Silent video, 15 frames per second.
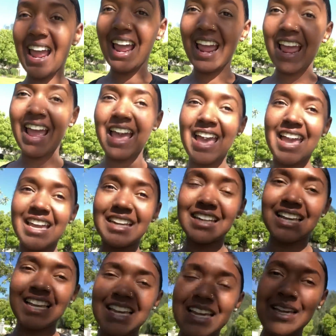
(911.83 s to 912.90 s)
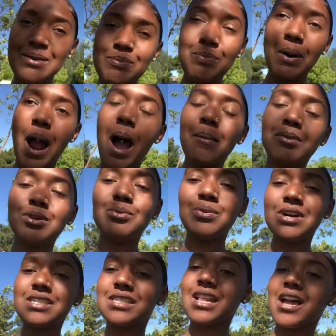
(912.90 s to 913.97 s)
And it probably was